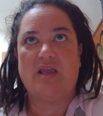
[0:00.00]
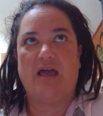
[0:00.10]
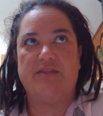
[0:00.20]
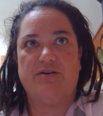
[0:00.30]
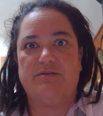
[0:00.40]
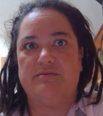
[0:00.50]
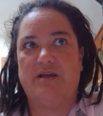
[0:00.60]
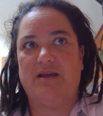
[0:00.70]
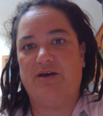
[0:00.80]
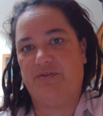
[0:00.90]
other
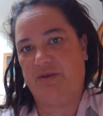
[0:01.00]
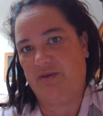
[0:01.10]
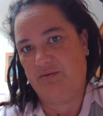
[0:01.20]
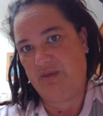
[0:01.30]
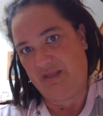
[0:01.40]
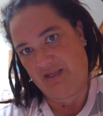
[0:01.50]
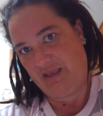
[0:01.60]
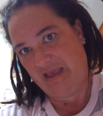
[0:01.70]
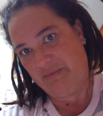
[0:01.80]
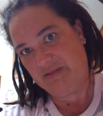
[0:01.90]
healthy eating
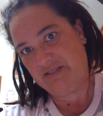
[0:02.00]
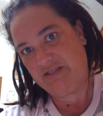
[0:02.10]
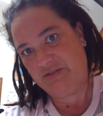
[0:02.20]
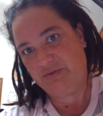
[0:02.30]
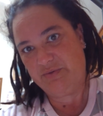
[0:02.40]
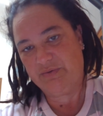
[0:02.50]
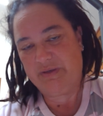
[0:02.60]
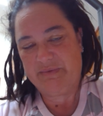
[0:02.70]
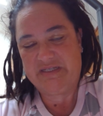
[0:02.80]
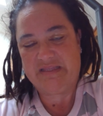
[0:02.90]
habits to
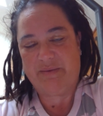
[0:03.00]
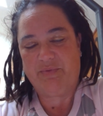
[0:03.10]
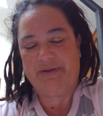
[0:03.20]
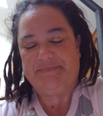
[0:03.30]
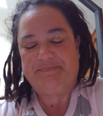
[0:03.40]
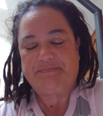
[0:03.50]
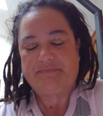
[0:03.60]
get me to that point.